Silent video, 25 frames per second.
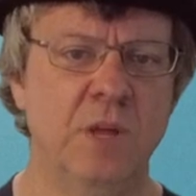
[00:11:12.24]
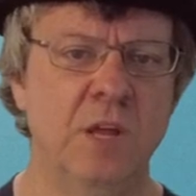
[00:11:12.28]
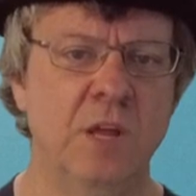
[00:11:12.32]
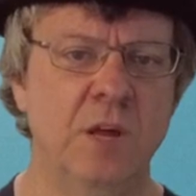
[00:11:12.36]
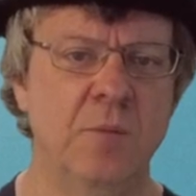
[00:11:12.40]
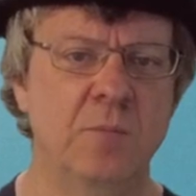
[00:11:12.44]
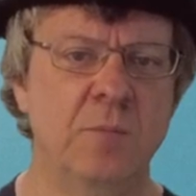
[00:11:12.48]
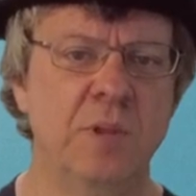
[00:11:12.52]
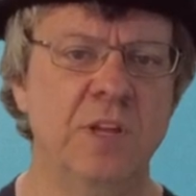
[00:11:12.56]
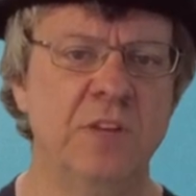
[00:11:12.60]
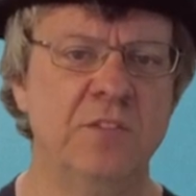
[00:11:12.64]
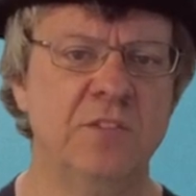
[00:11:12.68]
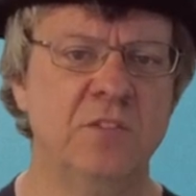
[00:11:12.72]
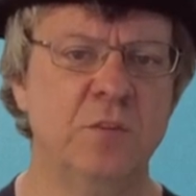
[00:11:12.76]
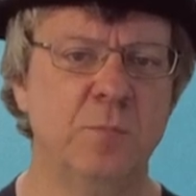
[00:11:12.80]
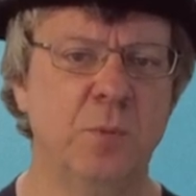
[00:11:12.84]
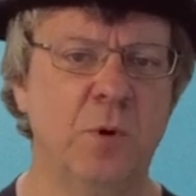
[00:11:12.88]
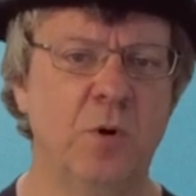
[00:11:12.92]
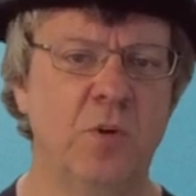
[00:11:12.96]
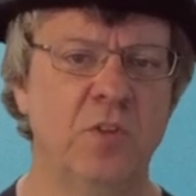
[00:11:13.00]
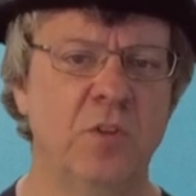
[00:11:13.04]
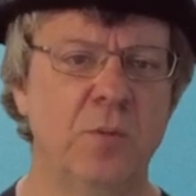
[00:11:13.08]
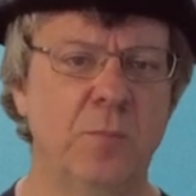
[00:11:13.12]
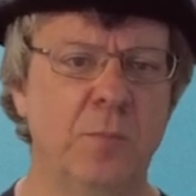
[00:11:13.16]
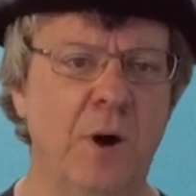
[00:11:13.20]
Please
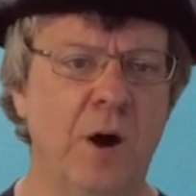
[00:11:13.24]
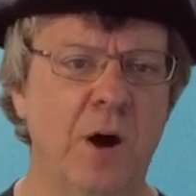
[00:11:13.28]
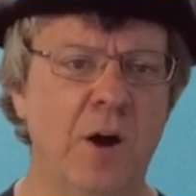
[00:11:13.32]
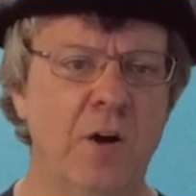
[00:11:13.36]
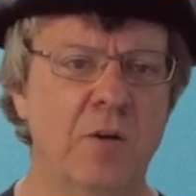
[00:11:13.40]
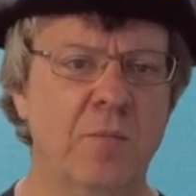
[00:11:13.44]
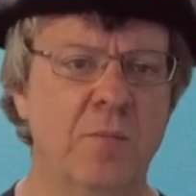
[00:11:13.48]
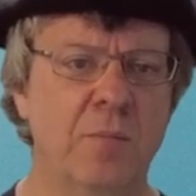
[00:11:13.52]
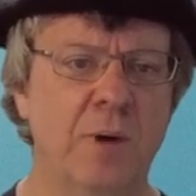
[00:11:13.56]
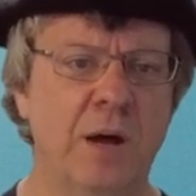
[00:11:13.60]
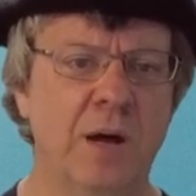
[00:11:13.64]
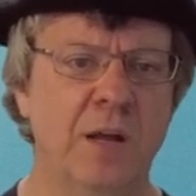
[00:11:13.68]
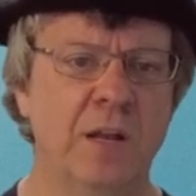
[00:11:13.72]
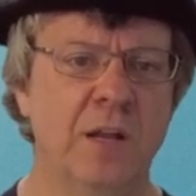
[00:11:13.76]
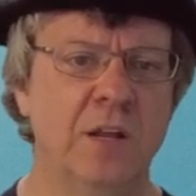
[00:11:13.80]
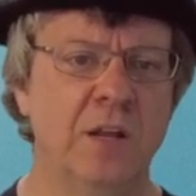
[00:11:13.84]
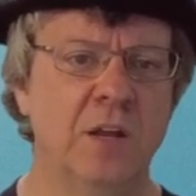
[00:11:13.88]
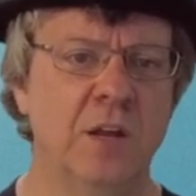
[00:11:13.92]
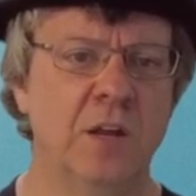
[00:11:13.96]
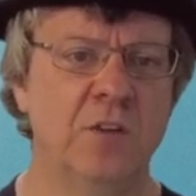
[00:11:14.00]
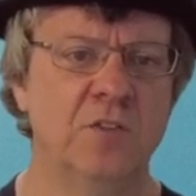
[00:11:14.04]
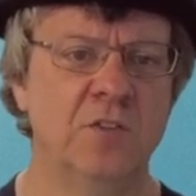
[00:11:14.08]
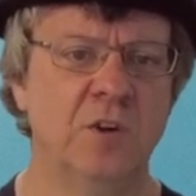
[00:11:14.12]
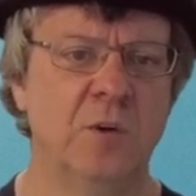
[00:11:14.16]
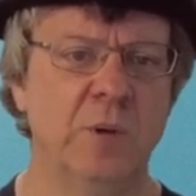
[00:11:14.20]
support the Pirate Party
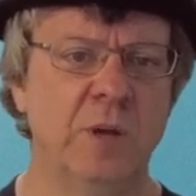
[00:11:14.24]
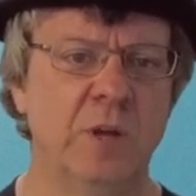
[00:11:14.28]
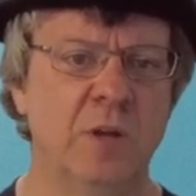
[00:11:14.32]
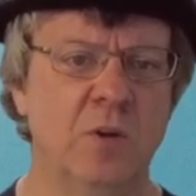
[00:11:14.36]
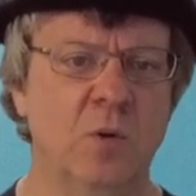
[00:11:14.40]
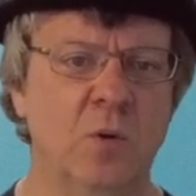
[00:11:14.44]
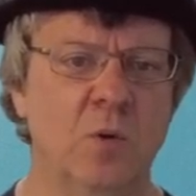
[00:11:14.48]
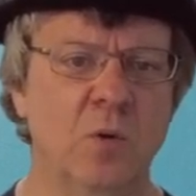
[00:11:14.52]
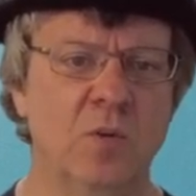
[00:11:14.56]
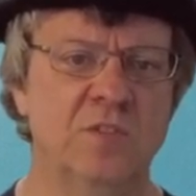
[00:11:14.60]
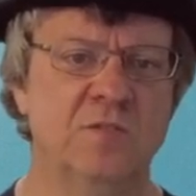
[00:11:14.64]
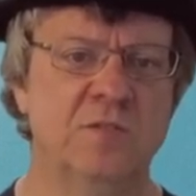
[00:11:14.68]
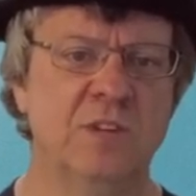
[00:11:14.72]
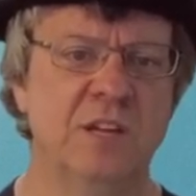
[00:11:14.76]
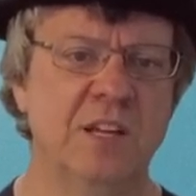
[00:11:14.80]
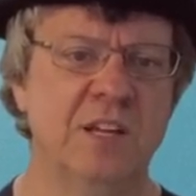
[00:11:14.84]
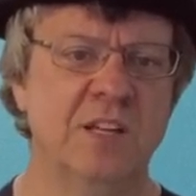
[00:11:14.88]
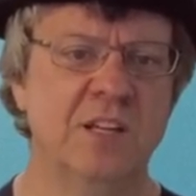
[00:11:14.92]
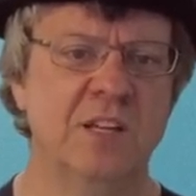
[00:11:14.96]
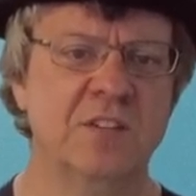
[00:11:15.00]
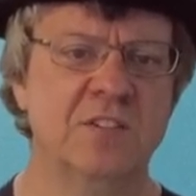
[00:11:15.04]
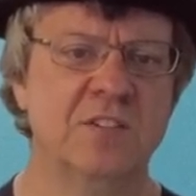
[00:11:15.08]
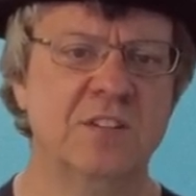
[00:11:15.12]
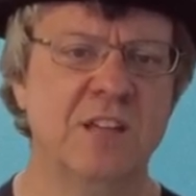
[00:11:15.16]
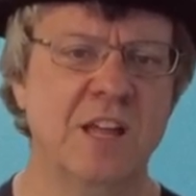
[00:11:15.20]
so we can all take
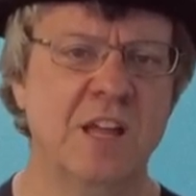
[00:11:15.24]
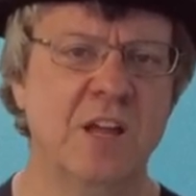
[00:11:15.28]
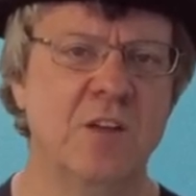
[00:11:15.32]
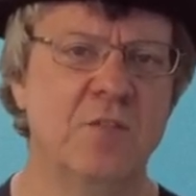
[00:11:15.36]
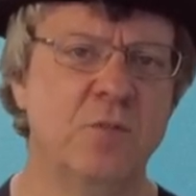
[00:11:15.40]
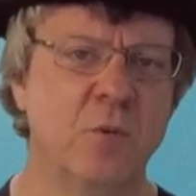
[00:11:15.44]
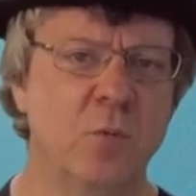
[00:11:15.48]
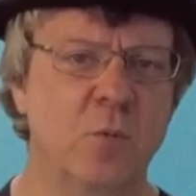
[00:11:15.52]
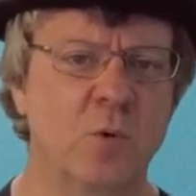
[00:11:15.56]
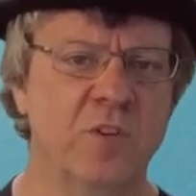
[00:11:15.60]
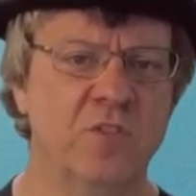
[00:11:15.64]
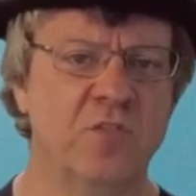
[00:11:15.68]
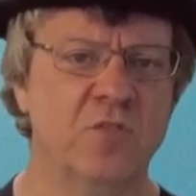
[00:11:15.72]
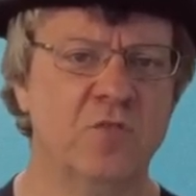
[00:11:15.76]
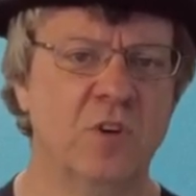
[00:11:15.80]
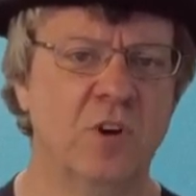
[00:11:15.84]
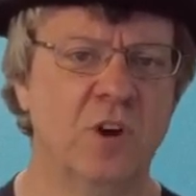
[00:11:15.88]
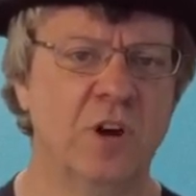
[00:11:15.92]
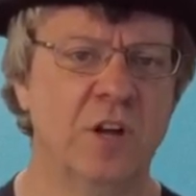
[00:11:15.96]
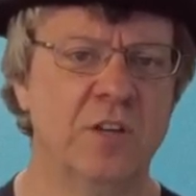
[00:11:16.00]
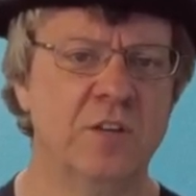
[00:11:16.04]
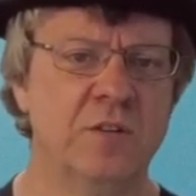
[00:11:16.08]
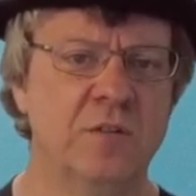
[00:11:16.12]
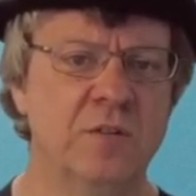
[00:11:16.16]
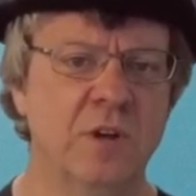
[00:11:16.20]
a stand for what's
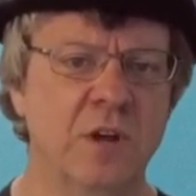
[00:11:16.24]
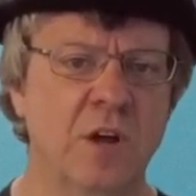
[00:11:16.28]
right,